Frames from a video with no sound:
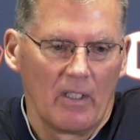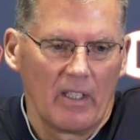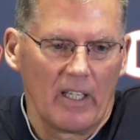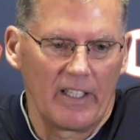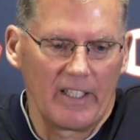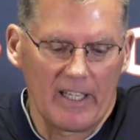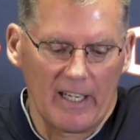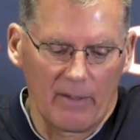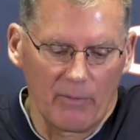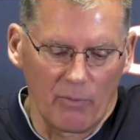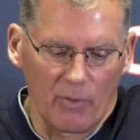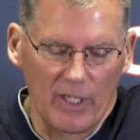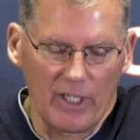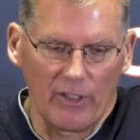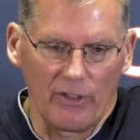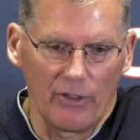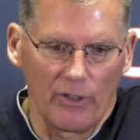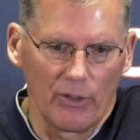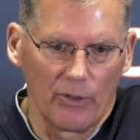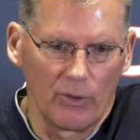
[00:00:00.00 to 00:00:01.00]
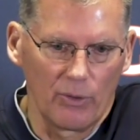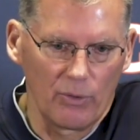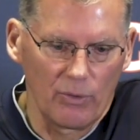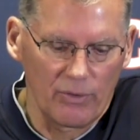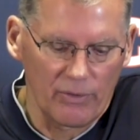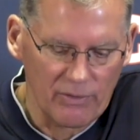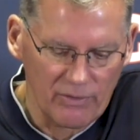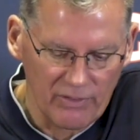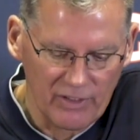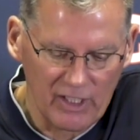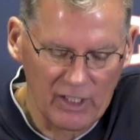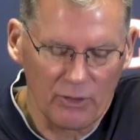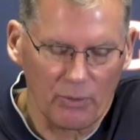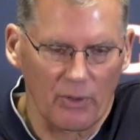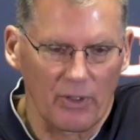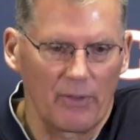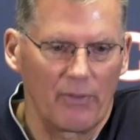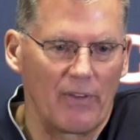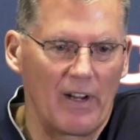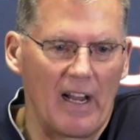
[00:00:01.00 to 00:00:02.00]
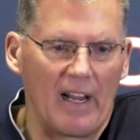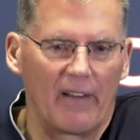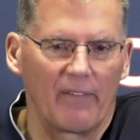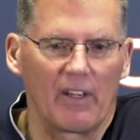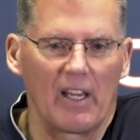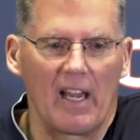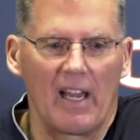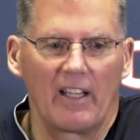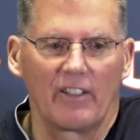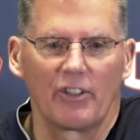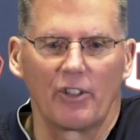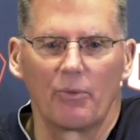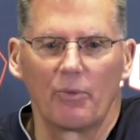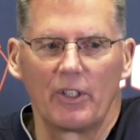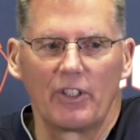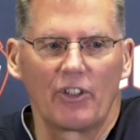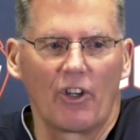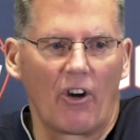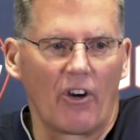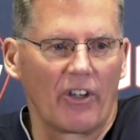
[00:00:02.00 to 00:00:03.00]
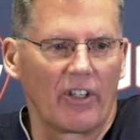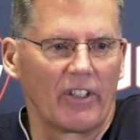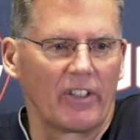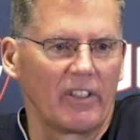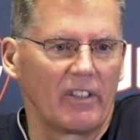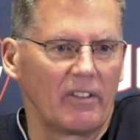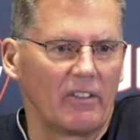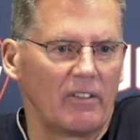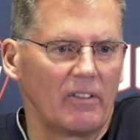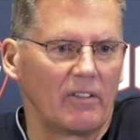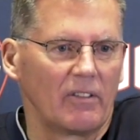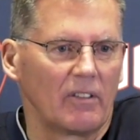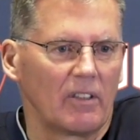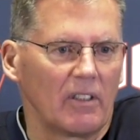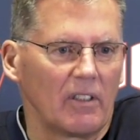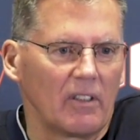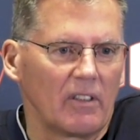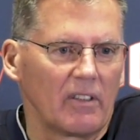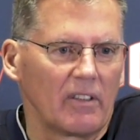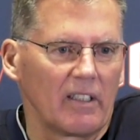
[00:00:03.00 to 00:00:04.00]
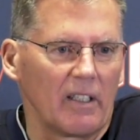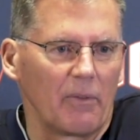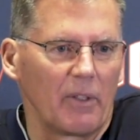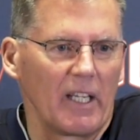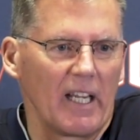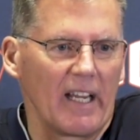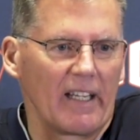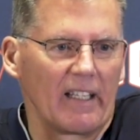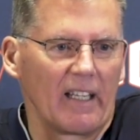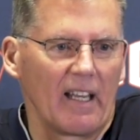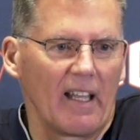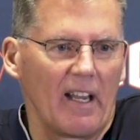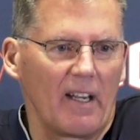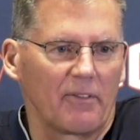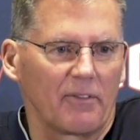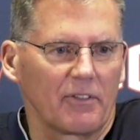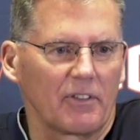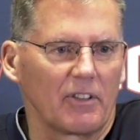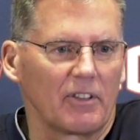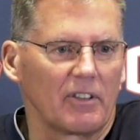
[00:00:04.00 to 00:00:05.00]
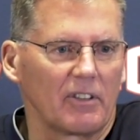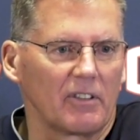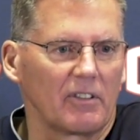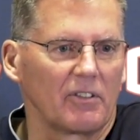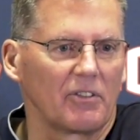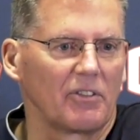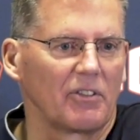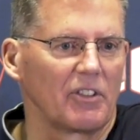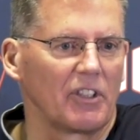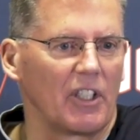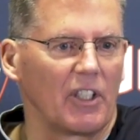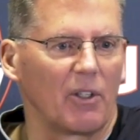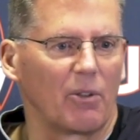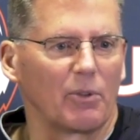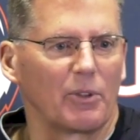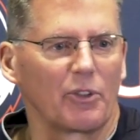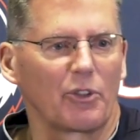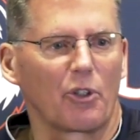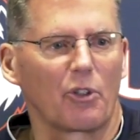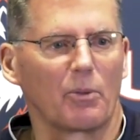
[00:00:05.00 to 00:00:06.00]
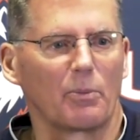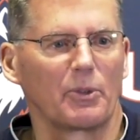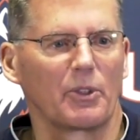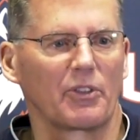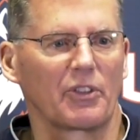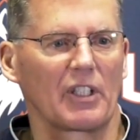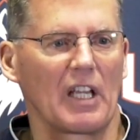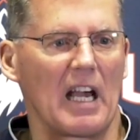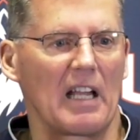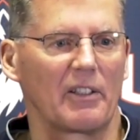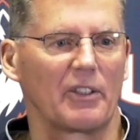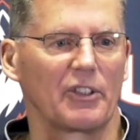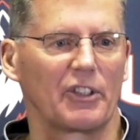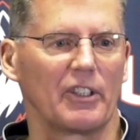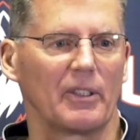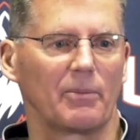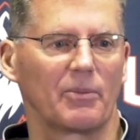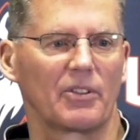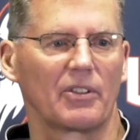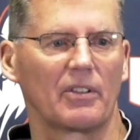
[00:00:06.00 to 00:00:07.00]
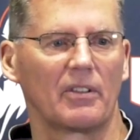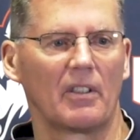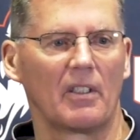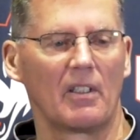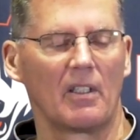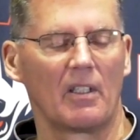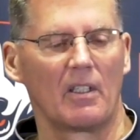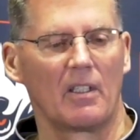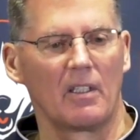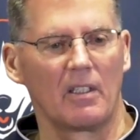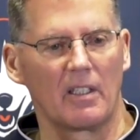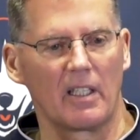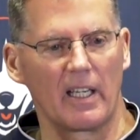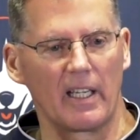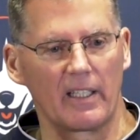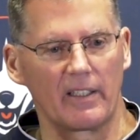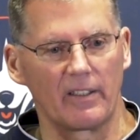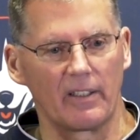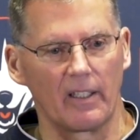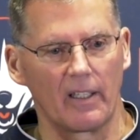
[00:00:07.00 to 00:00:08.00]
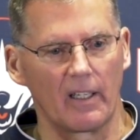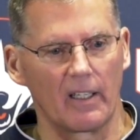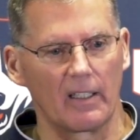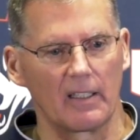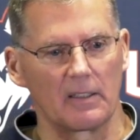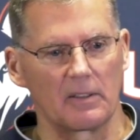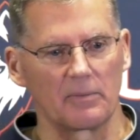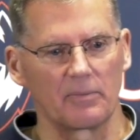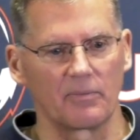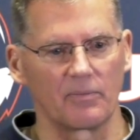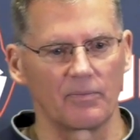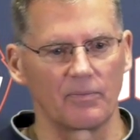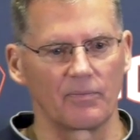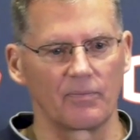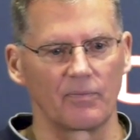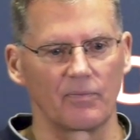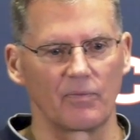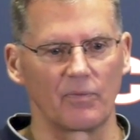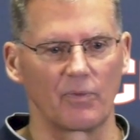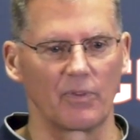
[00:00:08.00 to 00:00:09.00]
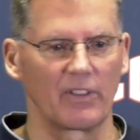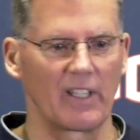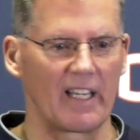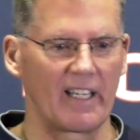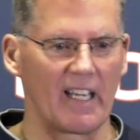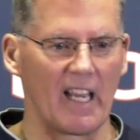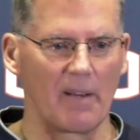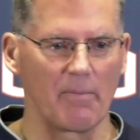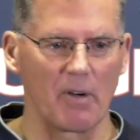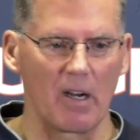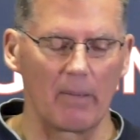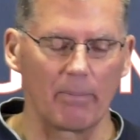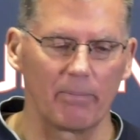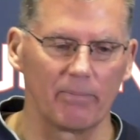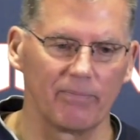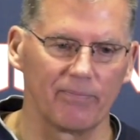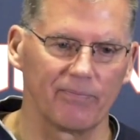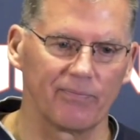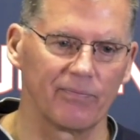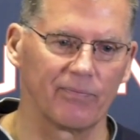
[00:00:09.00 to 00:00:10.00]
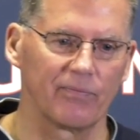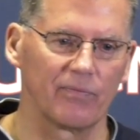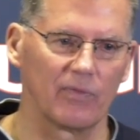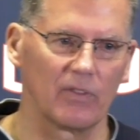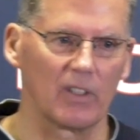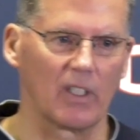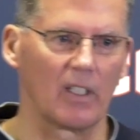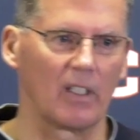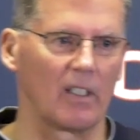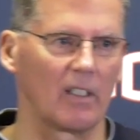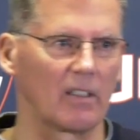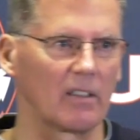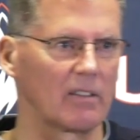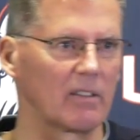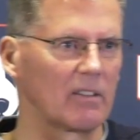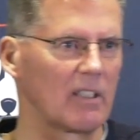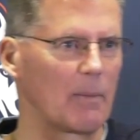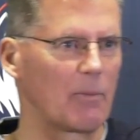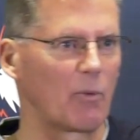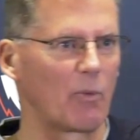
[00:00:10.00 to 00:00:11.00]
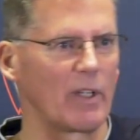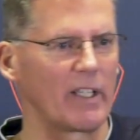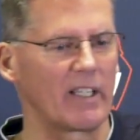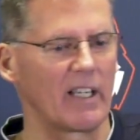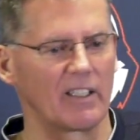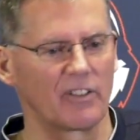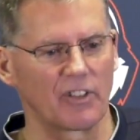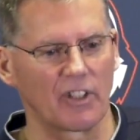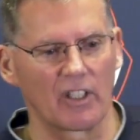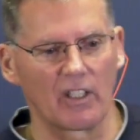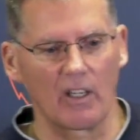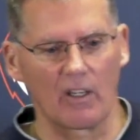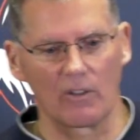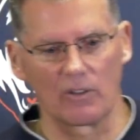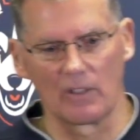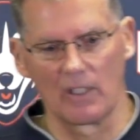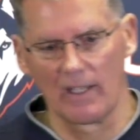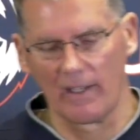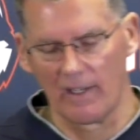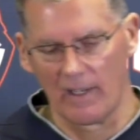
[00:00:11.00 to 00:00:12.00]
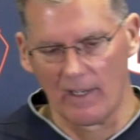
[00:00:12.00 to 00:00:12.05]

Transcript: and then we knew these were the 5 guys that we targeted that we had left, you know, in terms of scholarships. And they came up a couple weekends ago,